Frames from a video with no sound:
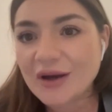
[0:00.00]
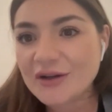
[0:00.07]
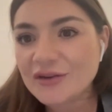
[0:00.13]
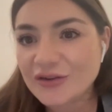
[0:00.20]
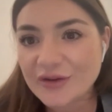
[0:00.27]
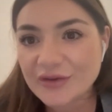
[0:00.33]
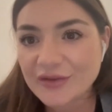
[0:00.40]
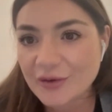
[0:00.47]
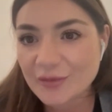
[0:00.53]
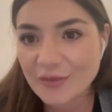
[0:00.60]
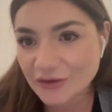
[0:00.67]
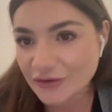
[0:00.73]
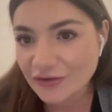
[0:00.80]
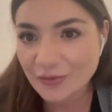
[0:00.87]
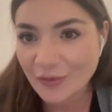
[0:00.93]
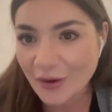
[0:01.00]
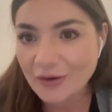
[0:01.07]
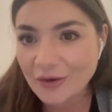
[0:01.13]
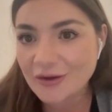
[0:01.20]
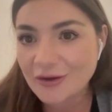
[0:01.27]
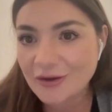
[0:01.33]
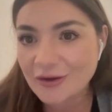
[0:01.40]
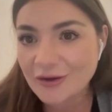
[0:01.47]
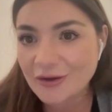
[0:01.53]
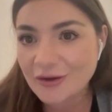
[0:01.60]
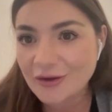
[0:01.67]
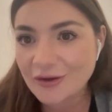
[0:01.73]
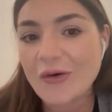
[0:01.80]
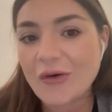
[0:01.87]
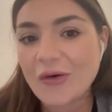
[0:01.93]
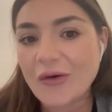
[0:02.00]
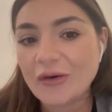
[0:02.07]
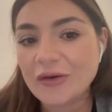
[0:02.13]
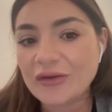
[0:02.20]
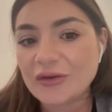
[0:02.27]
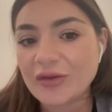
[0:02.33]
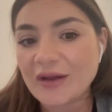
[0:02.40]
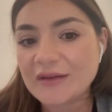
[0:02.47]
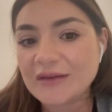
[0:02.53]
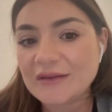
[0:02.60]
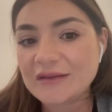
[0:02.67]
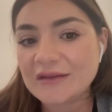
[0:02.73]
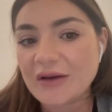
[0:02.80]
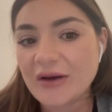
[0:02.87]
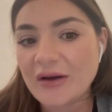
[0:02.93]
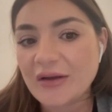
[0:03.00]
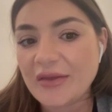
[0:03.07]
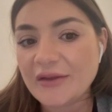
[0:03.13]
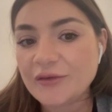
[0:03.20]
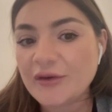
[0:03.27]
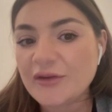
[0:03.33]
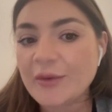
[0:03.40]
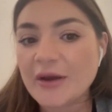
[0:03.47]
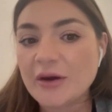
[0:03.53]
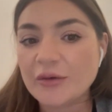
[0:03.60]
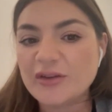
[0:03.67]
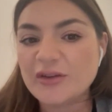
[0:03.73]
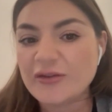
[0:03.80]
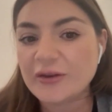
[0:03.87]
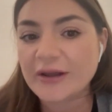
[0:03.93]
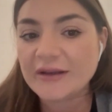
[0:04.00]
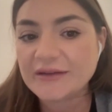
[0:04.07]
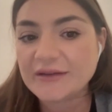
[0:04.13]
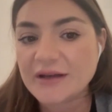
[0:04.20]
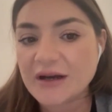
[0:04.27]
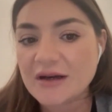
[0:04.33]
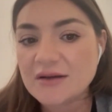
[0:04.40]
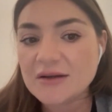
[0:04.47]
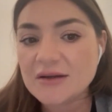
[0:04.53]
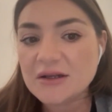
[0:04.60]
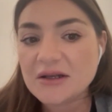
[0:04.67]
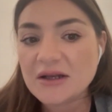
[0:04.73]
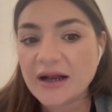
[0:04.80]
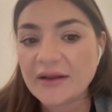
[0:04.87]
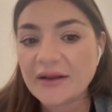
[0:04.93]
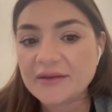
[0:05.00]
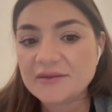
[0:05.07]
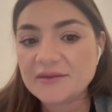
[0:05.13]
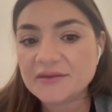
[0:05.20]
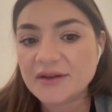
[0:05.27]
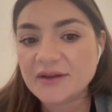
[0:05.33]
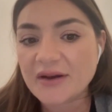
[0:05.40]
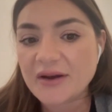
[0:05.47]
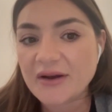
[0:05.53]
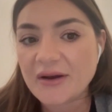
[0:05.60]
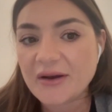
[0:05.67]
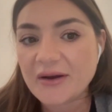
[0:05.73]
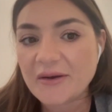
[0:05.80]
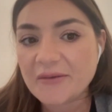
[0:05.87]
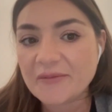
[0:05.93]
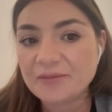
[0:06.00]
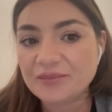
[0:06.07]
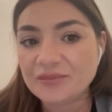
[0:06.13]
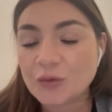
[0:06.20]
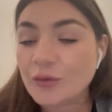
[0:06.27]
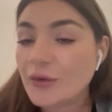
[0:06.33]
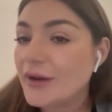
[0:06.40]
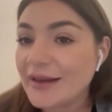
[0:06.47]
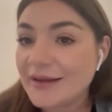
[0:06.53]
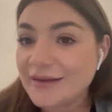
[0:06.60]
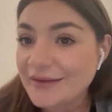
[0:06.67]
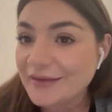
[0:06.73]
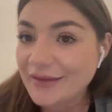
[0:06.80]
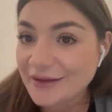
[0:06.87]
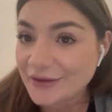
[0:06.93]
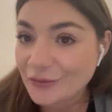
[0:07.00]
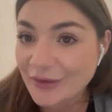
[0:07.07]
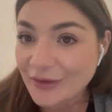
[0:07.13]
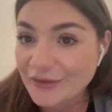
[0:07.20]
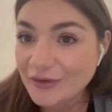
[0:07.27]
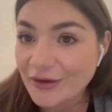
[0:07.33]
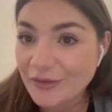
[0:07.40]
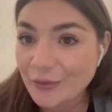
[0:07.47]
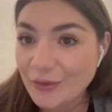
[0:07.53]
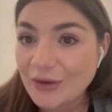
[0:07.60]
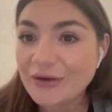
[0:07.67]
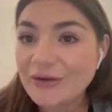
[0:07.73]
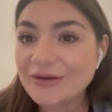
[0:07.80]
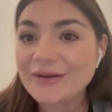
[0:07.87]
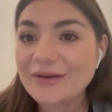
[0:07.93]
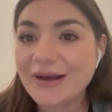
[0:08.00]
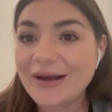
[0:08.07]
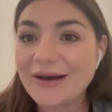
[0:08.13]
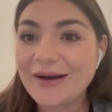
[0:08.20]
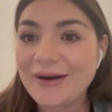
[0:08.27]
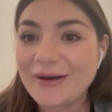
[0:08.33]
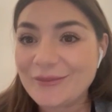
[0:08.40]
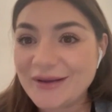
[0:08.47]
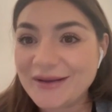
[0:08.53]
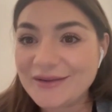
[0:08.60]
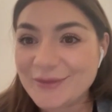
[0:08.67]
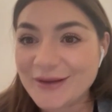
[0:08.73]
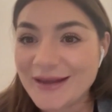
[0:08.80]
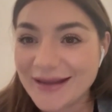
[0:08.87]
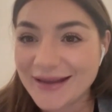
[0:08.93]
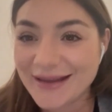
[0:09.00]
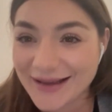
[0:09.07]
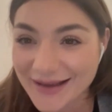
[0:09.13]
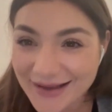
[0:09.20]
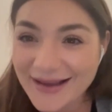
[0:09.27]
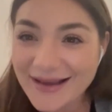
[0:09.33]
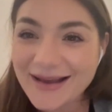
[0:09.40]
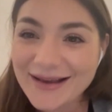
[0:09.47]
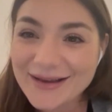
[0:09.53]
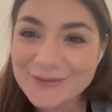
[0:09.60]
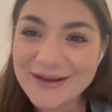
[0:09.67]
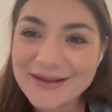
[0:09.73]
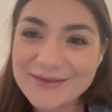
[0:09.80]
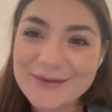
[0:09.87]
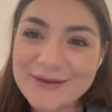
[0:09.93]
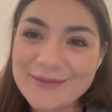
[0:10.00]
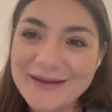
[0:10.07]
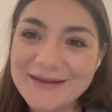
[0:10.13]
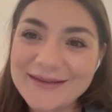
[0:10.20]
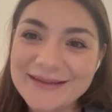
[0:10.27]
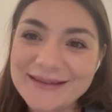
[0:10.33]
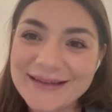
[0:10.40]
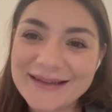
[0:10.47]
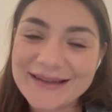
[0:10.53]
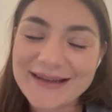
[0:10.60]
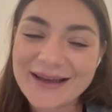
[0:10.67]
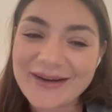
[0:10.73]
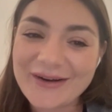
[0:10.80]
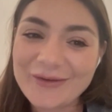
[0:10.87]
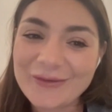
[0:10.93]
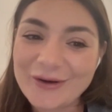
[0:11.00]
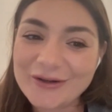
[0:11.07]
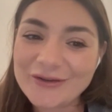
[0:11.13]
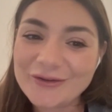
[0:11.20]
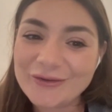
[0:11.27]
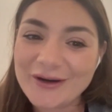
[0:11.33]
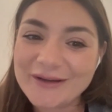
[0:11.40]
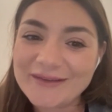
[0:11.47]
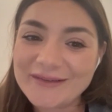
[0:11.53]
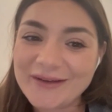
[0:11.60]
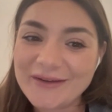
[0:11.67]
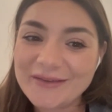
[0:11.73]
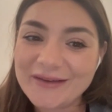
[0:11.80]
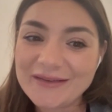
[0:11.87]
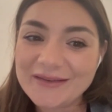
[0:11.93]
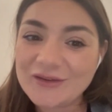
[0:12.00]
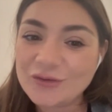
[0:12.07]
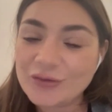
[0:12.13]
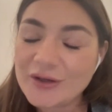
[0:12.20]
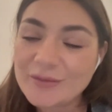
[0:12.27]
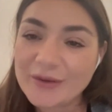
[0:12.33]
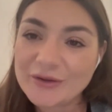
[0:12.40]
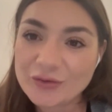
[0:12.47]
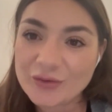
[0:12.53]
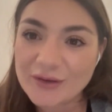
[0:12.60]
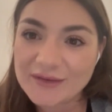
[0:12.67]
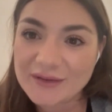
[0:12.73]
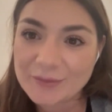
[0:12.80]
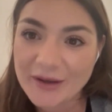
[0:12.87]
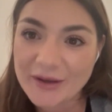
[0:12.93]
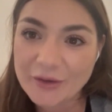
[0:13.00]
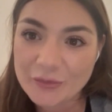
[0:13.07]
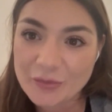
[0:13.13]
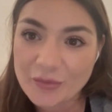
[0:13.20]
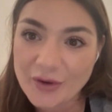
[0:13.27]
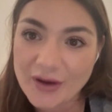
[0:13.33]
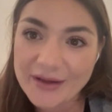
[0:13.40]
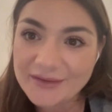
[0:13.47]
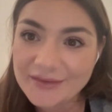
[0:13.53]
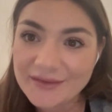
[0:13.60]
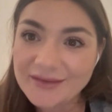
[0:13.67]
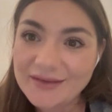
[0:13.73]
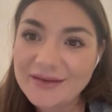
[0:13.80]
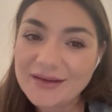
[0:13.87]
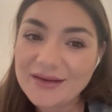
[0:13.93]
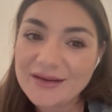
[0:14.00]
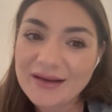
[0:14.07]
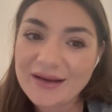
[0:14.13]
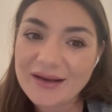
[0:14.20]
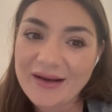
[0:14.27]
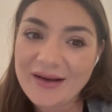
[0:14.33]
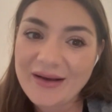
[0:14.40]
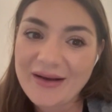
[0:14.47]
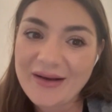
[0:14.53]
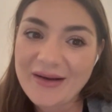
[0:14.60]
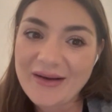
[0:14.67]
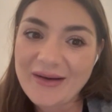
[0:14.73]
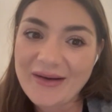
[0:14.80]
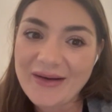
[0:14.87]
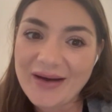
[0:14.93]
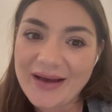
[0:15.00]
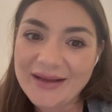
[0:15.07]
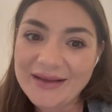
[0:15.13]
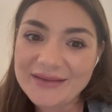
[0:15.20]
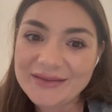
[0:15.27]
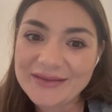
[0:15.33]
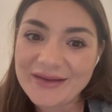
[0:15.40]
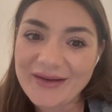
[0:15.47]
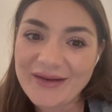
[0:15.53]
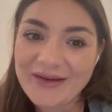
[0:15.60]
margins are much smaller, so that was my original idea. And realizing that it wasn't going to work made me made me basically work towards that dream and creating my own brand. And